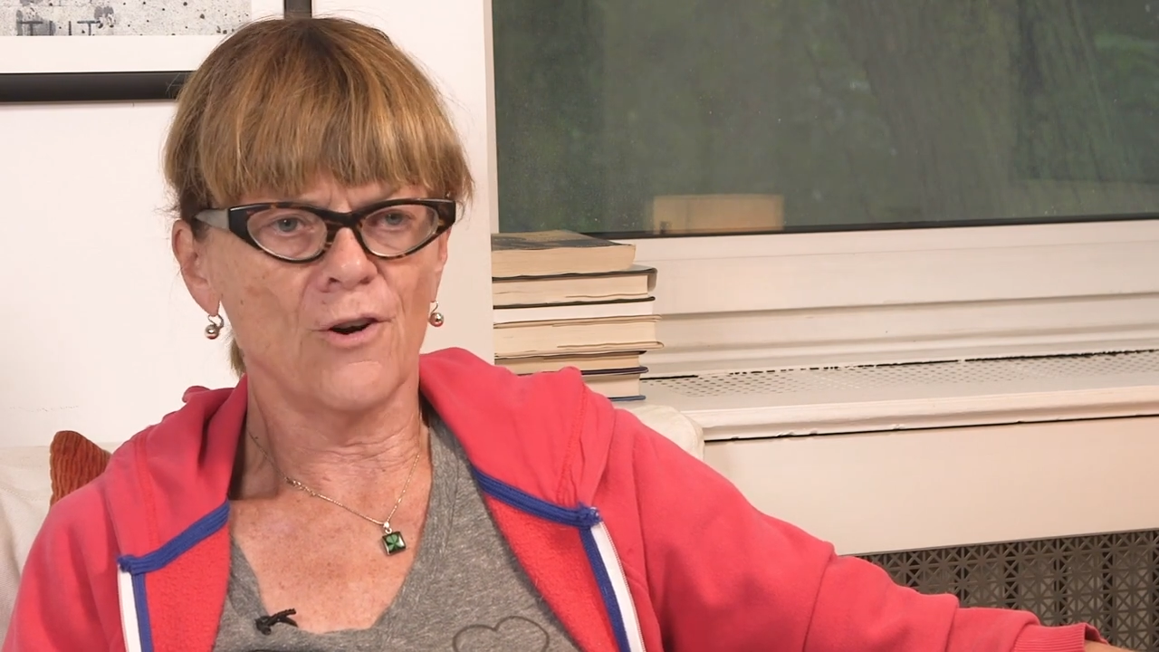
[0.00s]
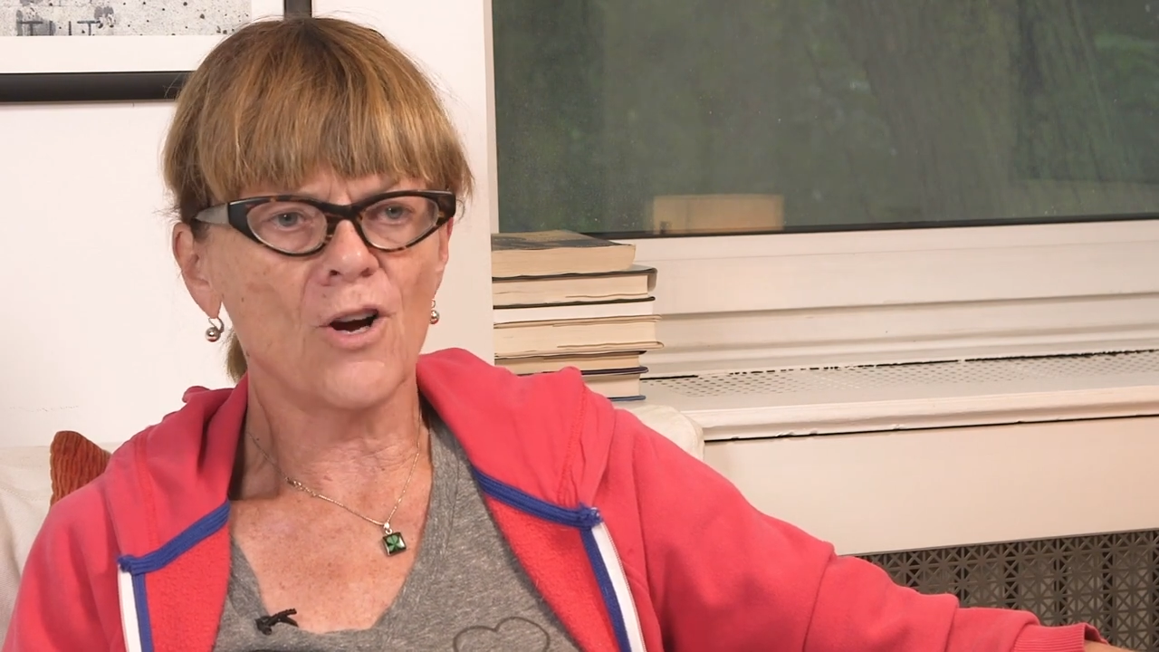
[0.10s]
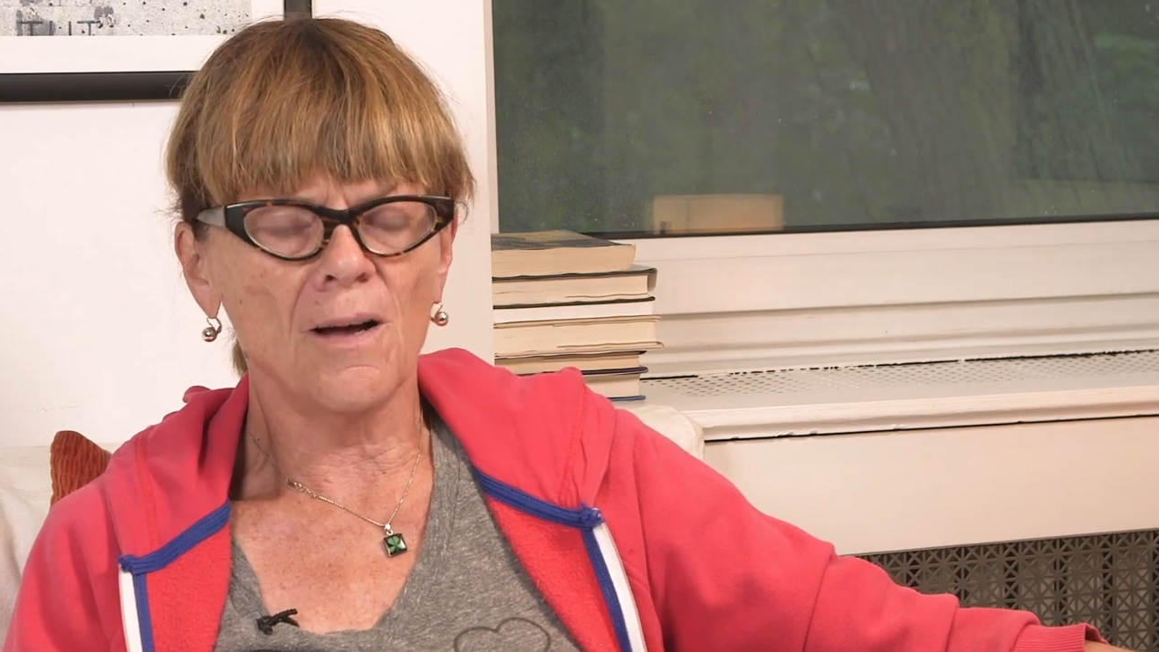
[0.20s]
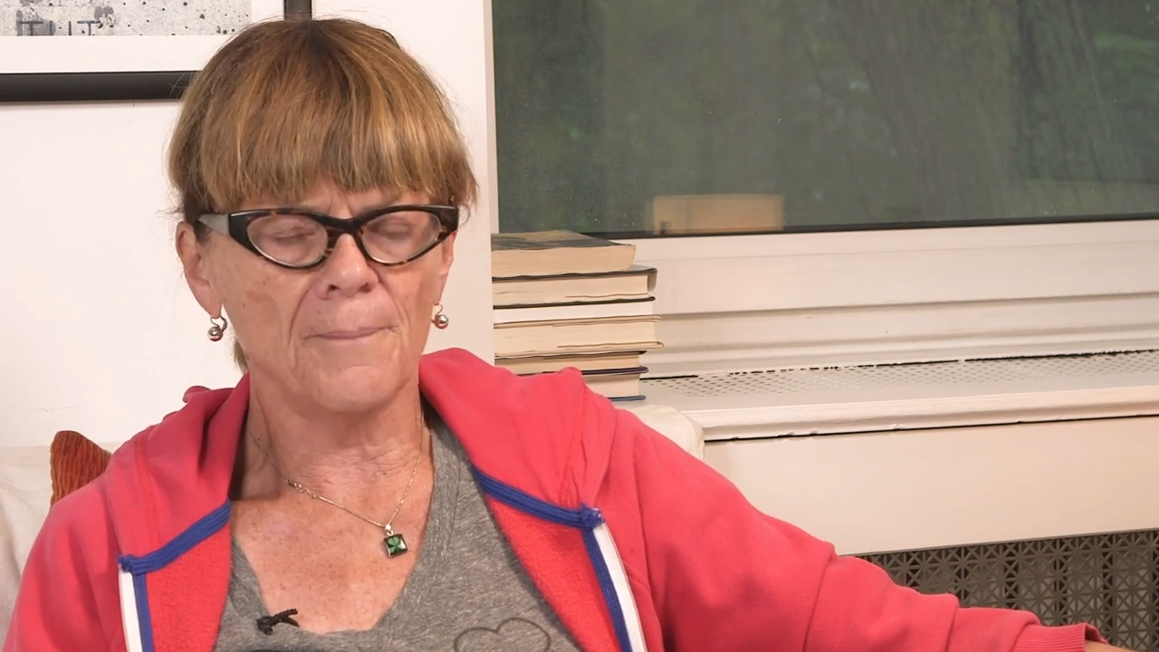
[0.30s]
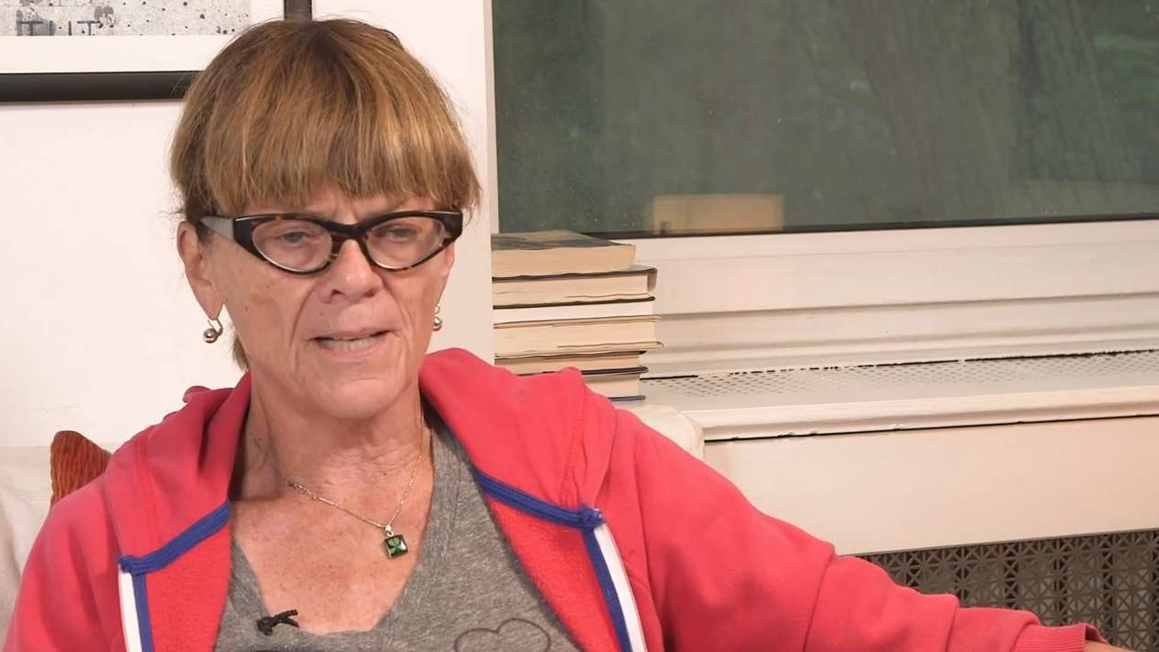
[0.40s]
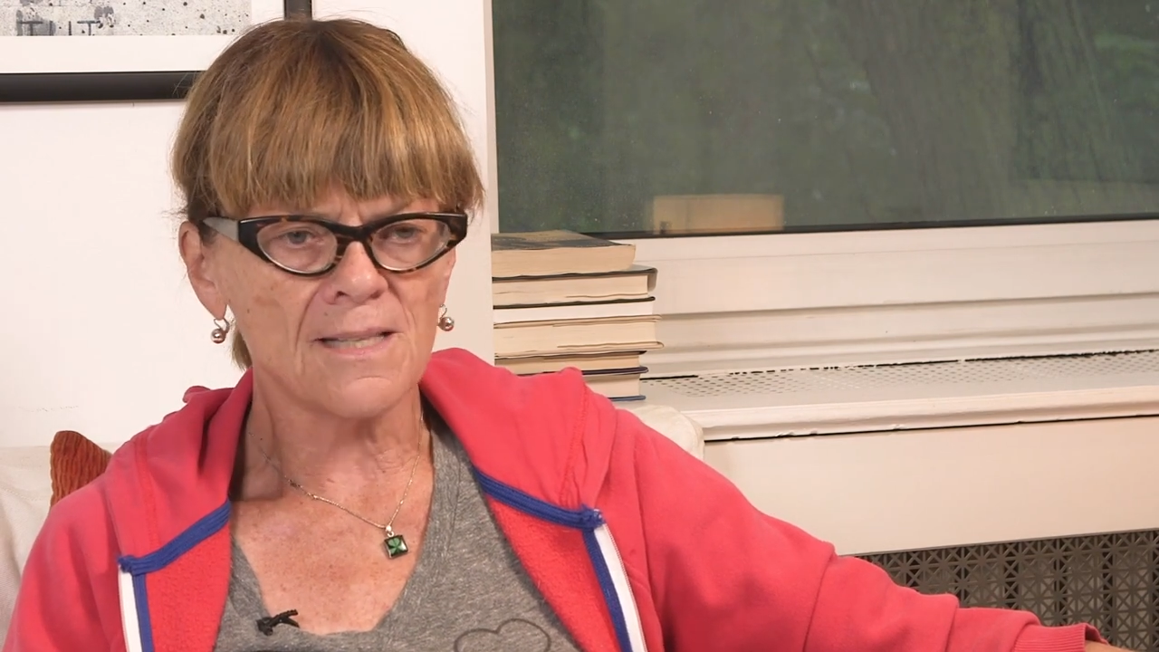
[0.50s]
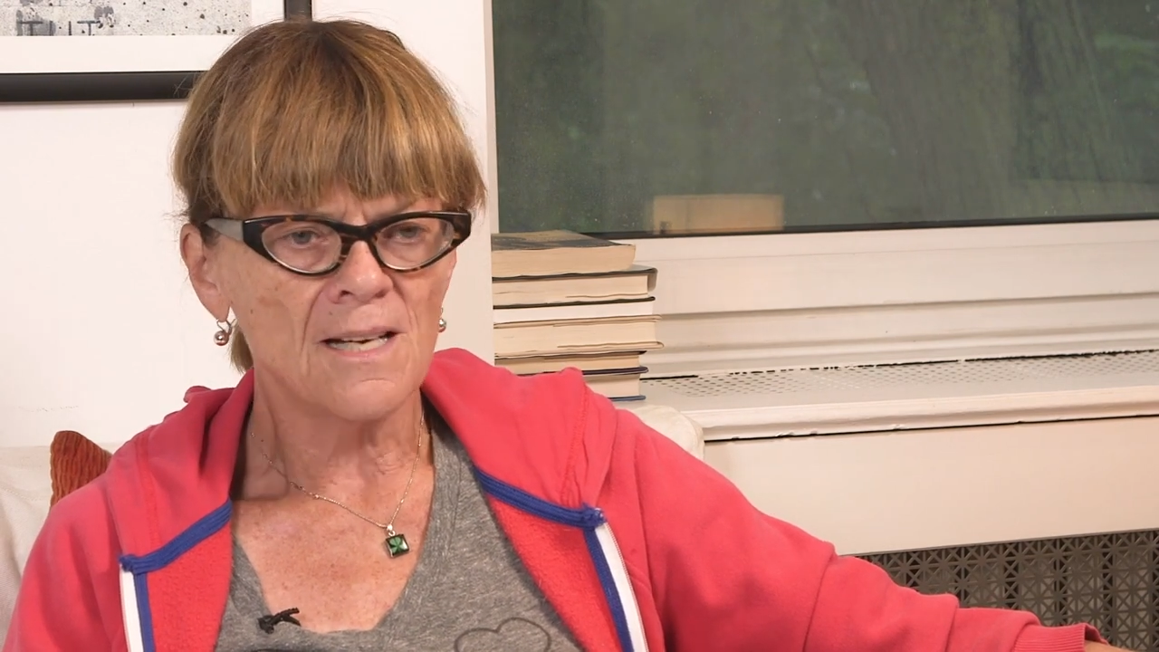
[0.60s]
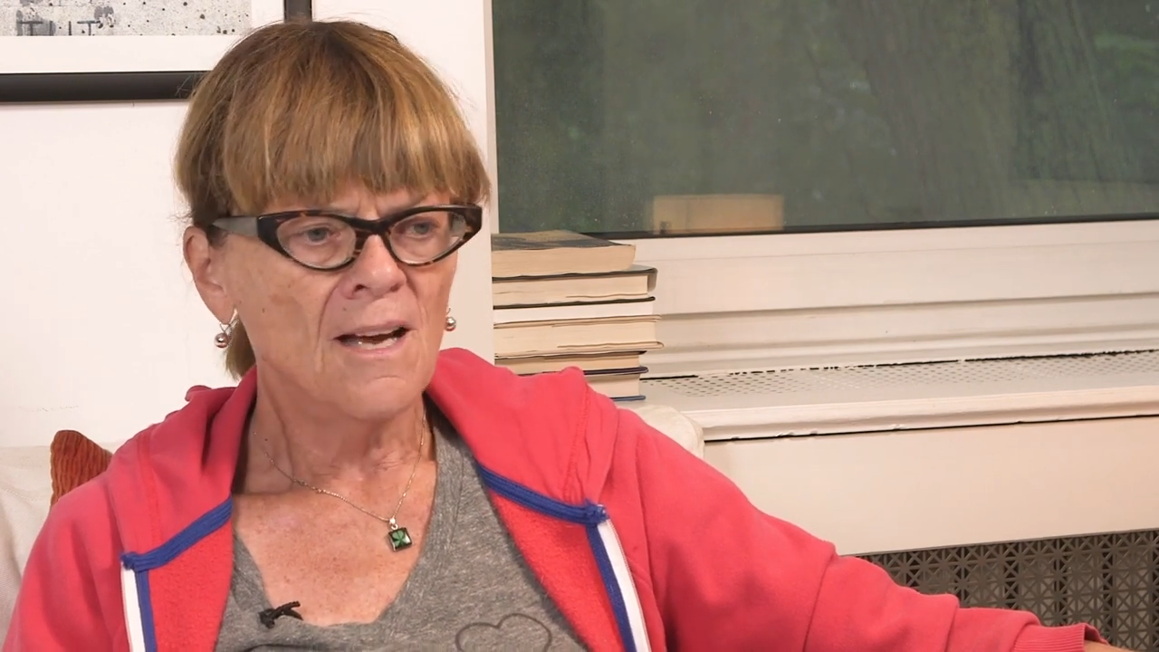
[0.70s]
comment.